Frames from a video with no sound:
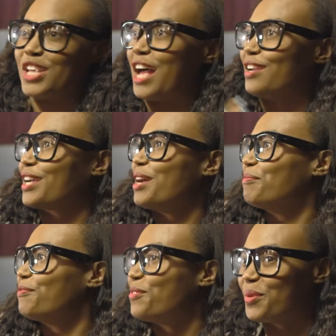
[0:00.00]
shall
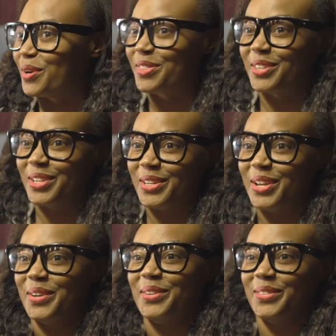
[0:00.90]
come forth, you
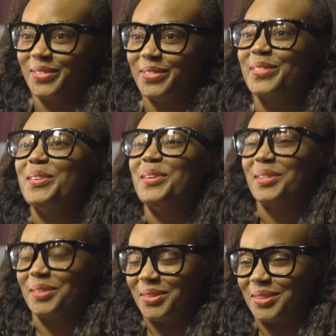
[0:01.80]
know.
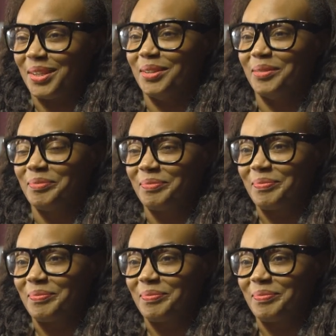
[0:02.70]
So